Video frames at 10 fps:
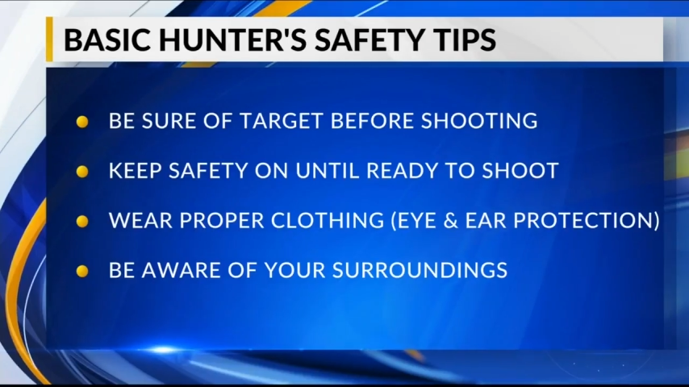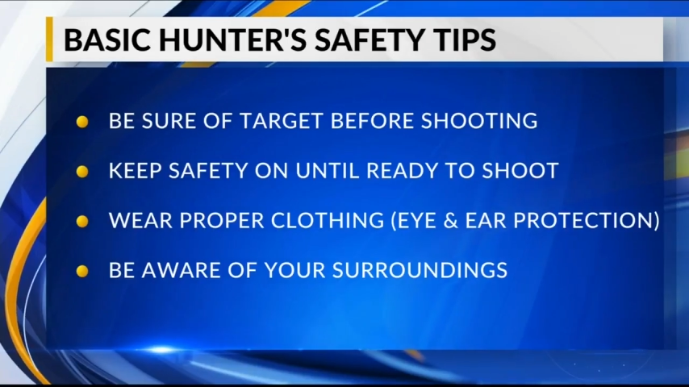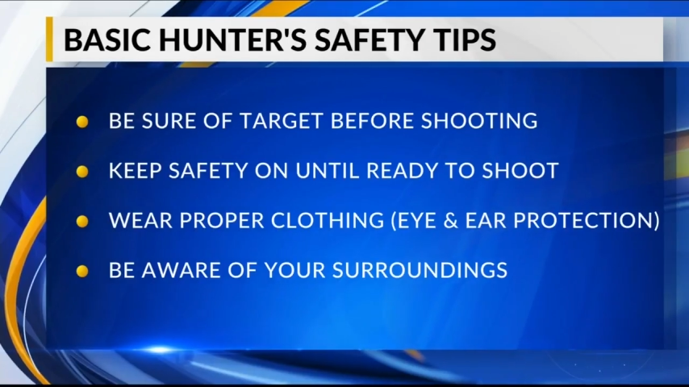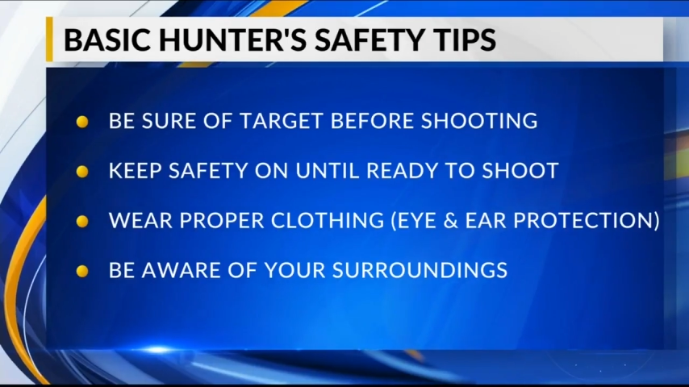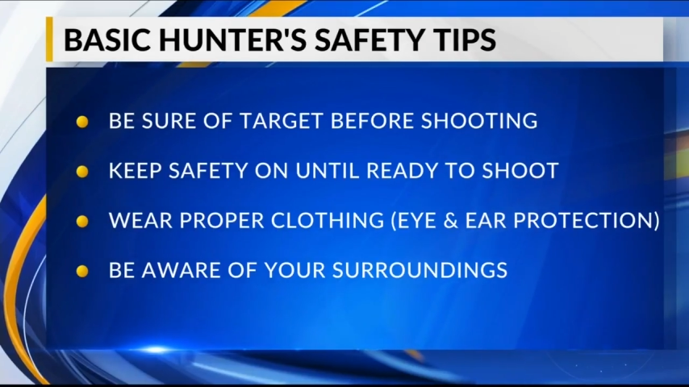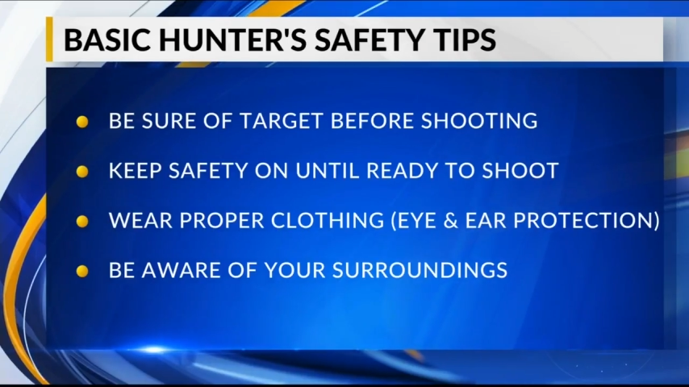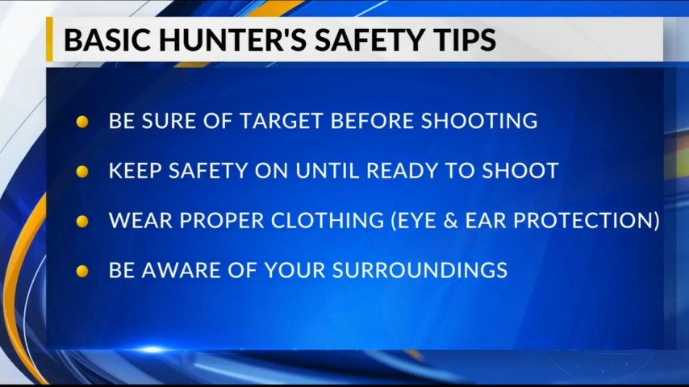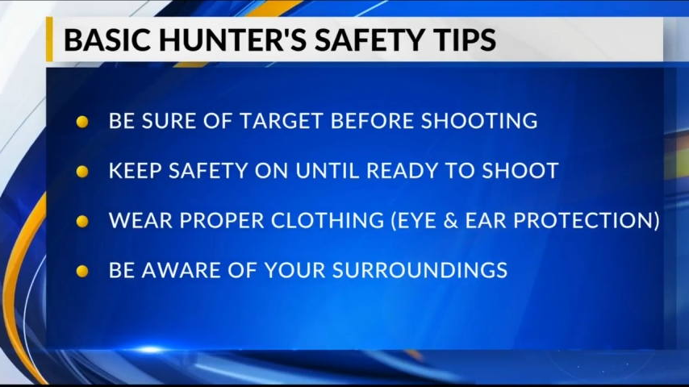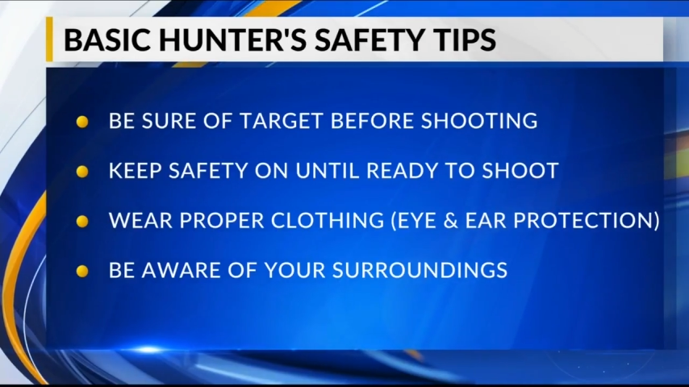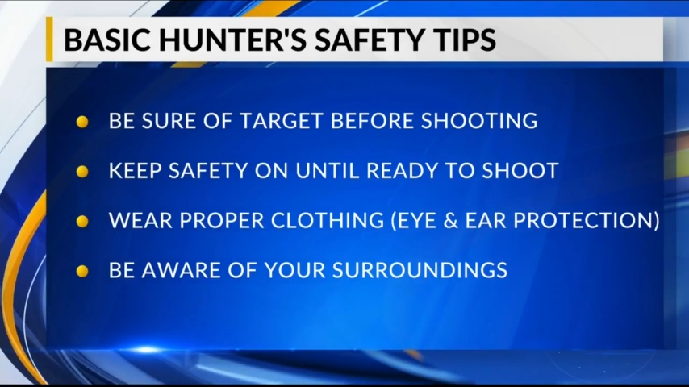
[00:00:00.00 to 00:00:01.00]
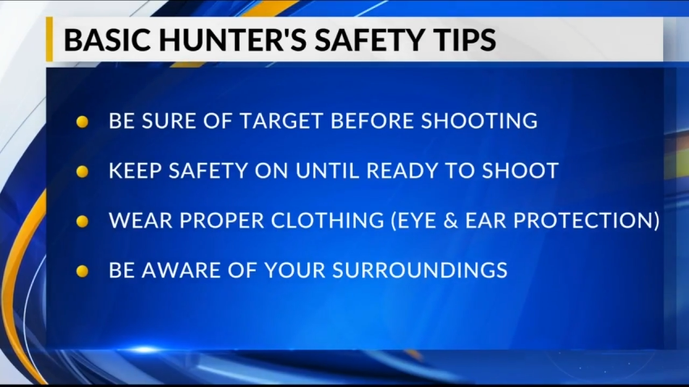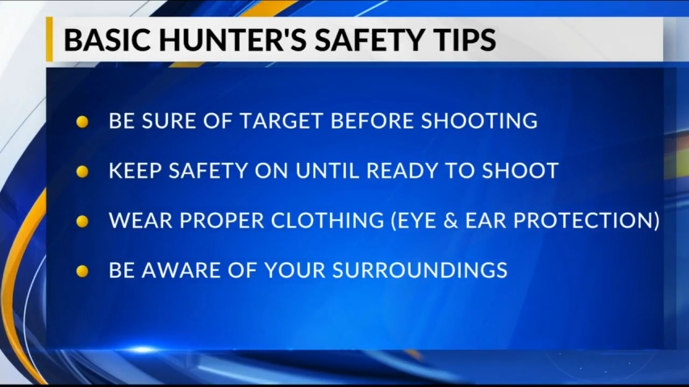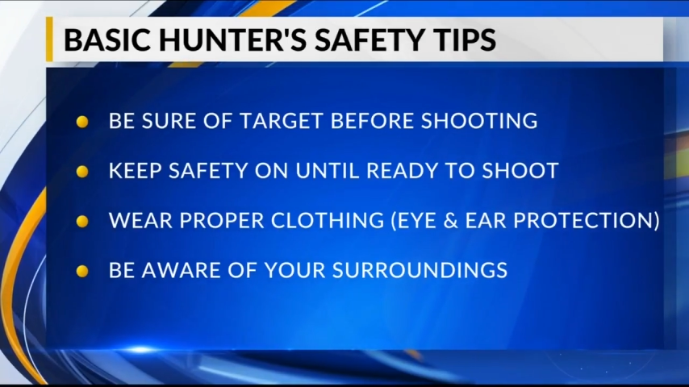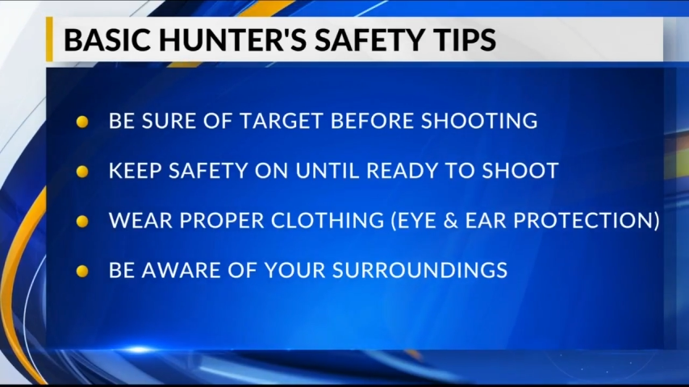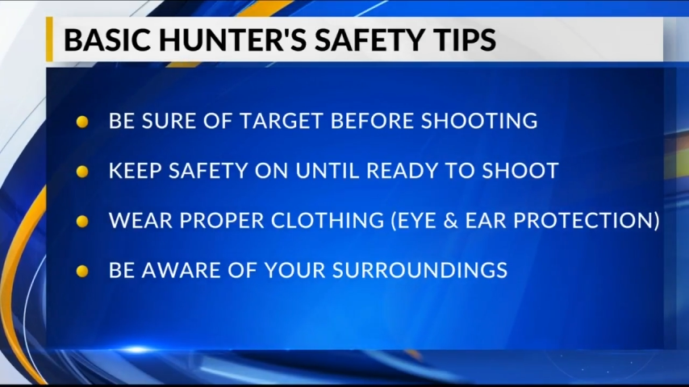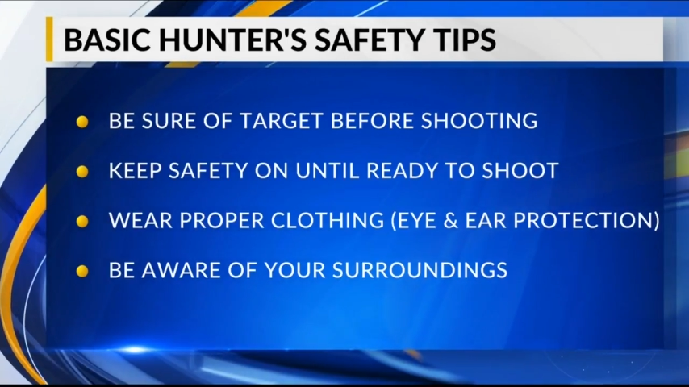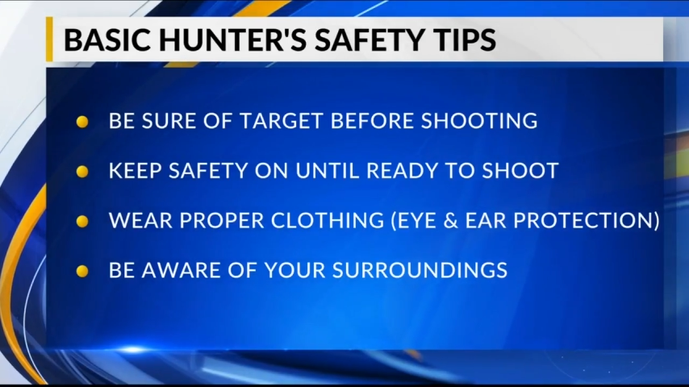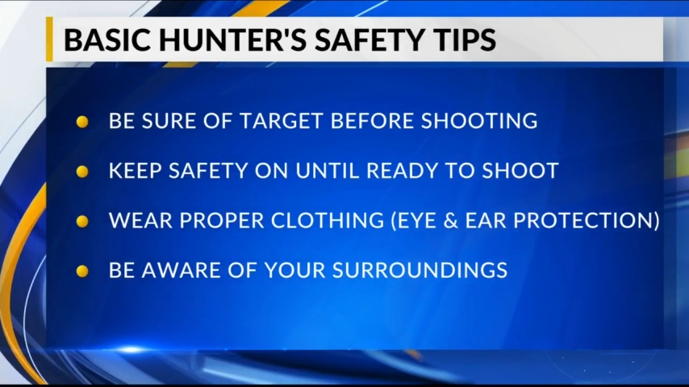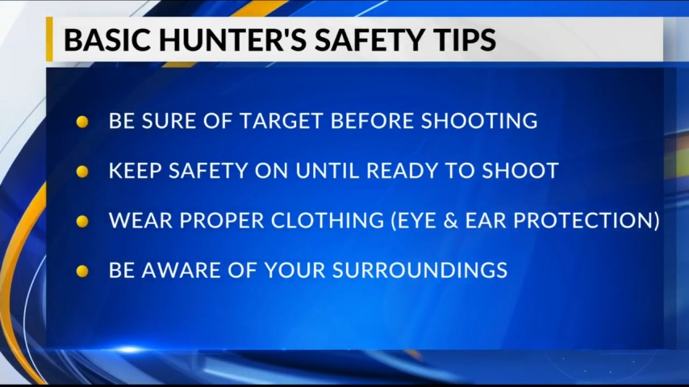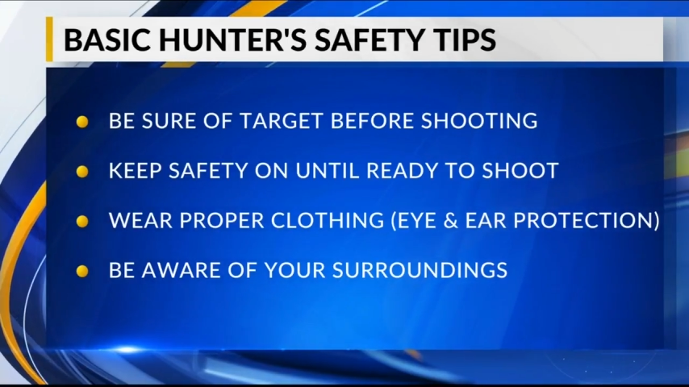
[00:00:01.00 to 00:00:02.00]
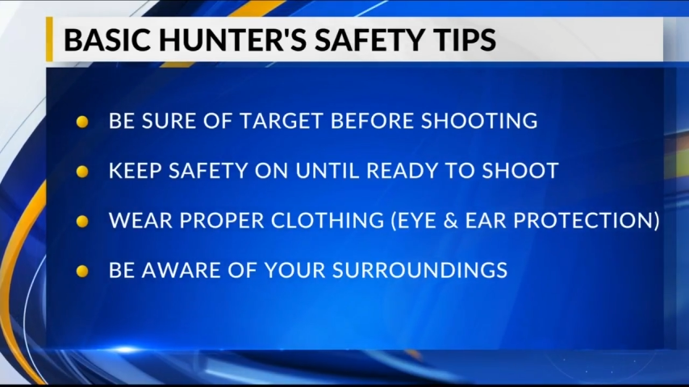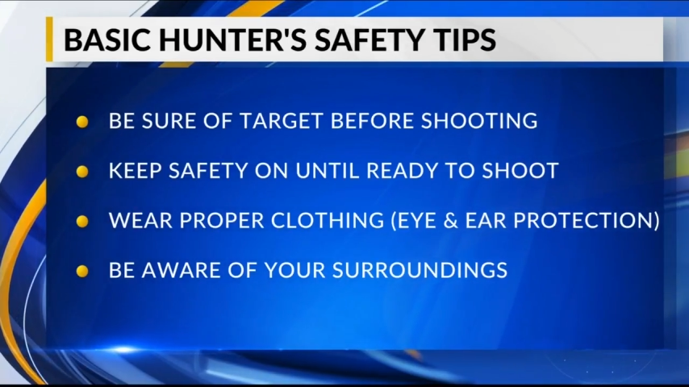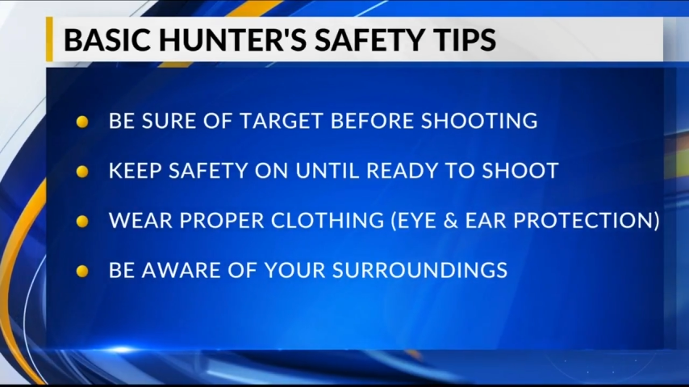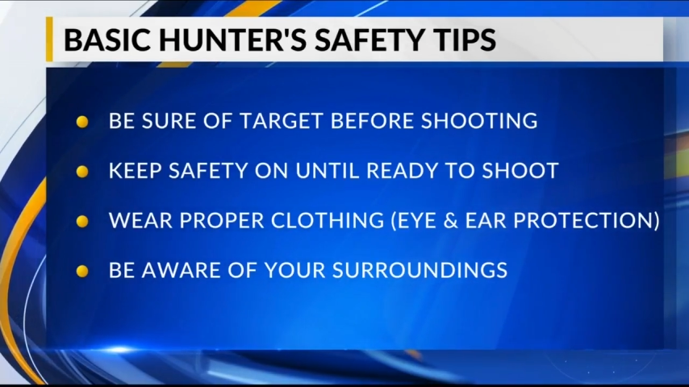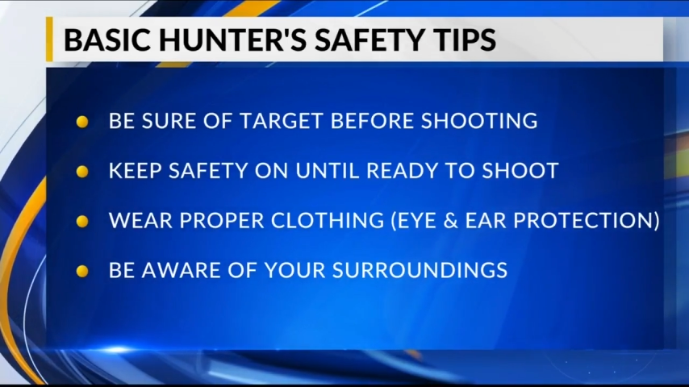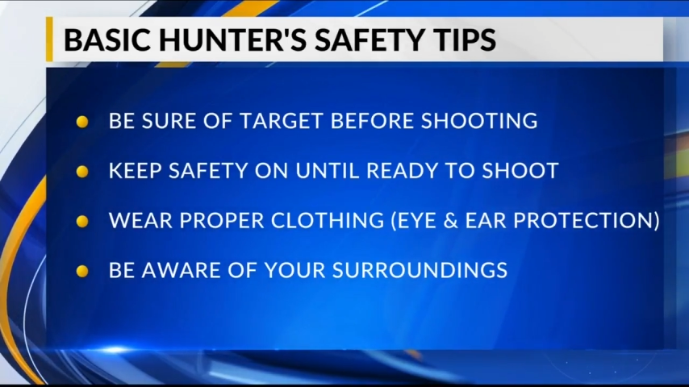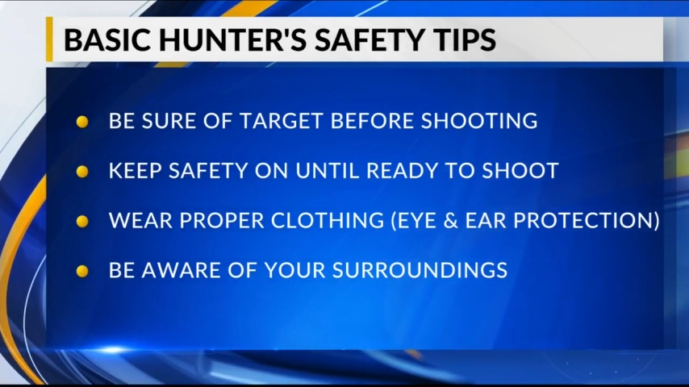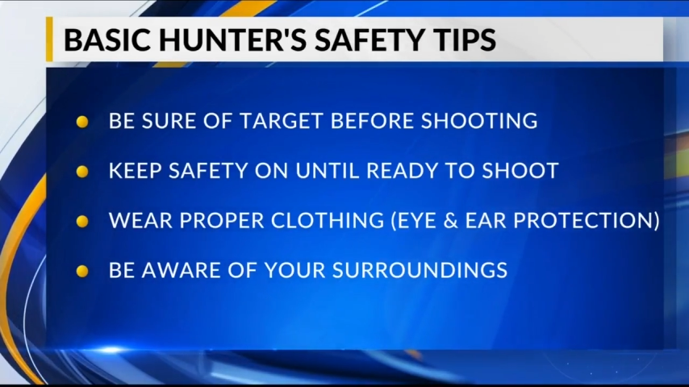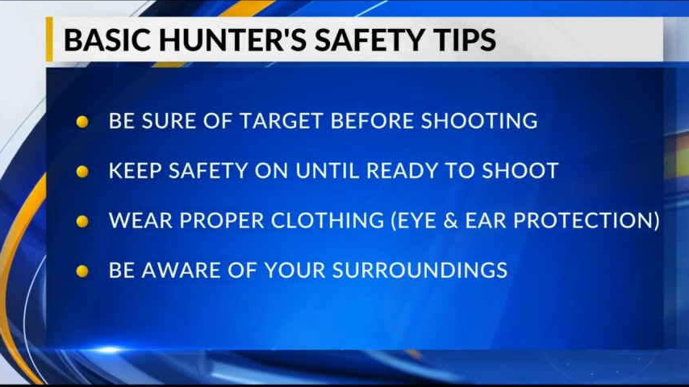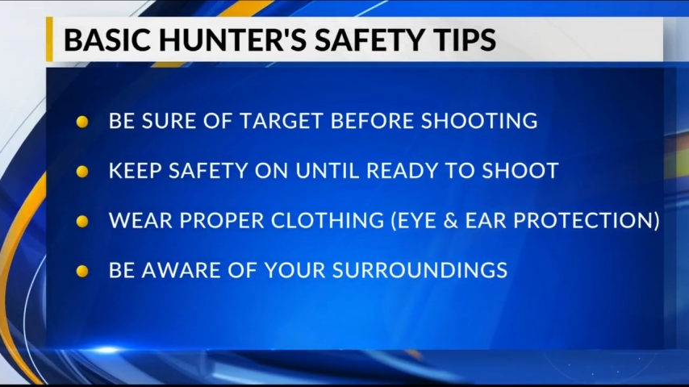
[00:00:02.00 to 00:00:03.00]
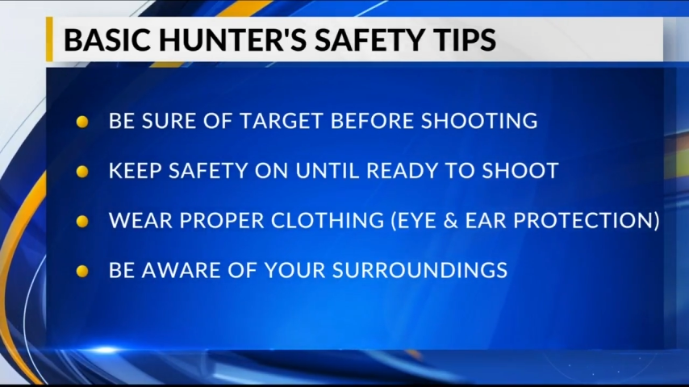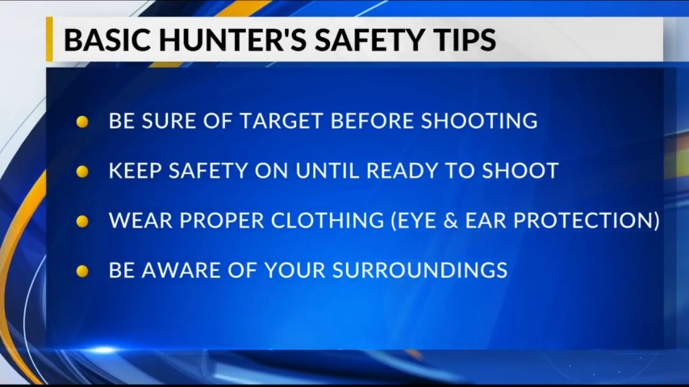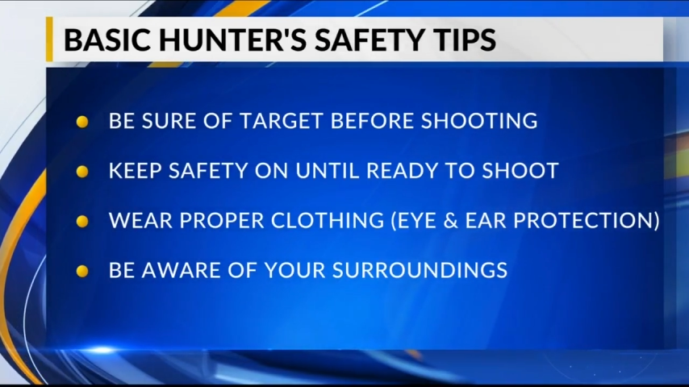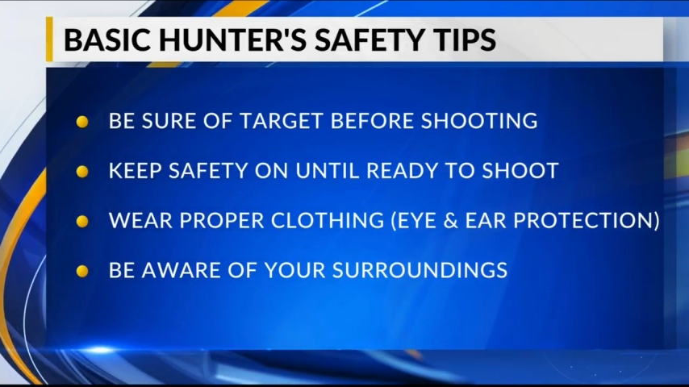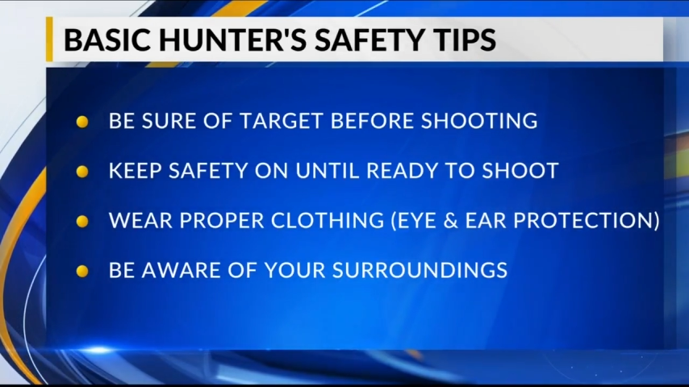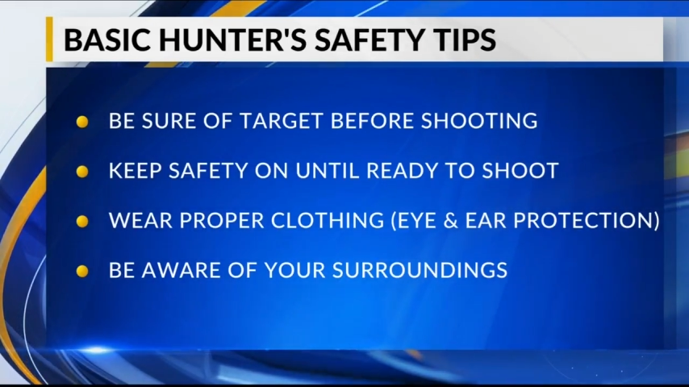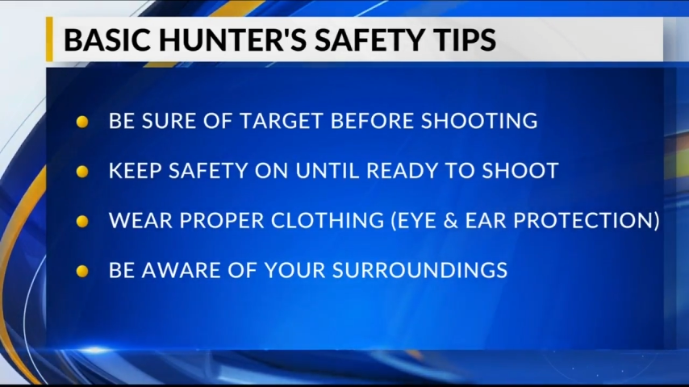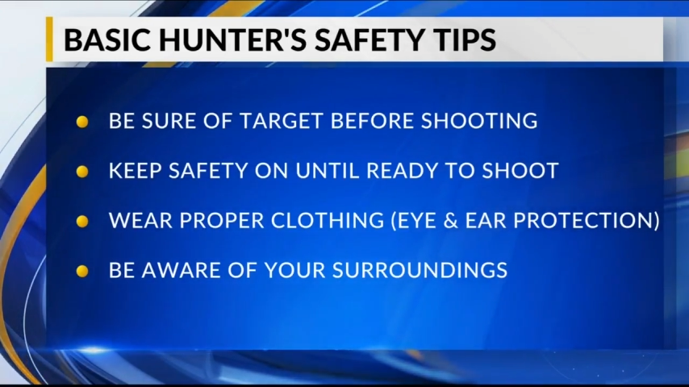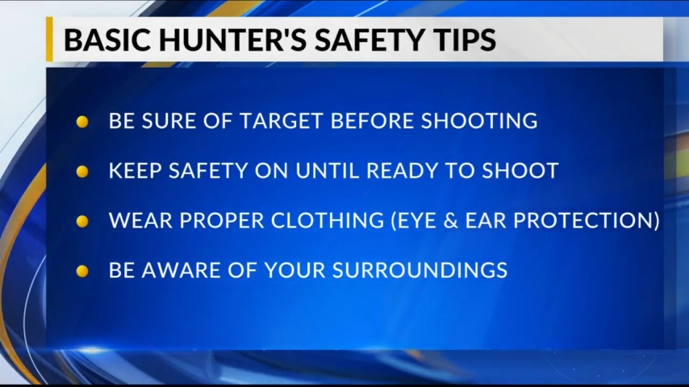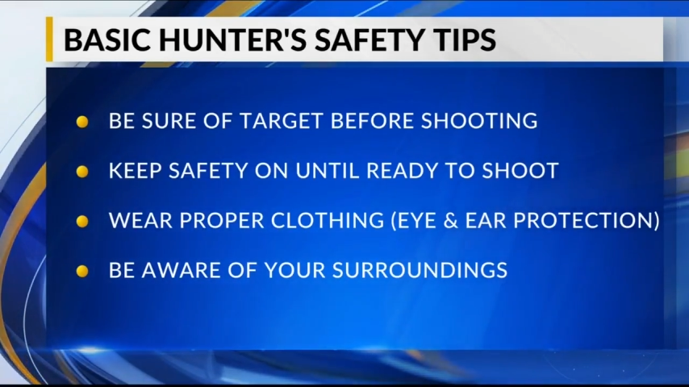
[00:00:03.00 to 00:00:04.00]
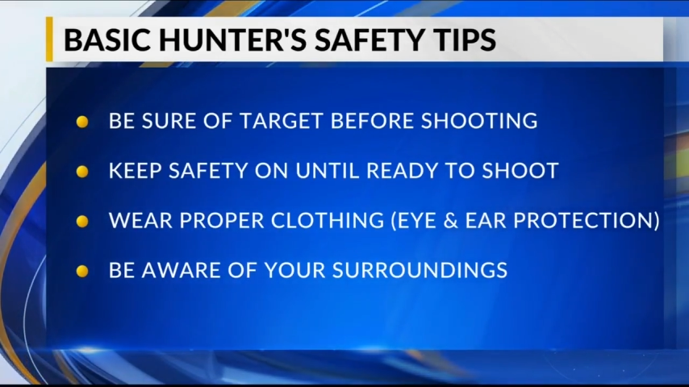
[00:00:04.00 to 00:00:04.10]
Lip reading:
[unreadable: no face in view]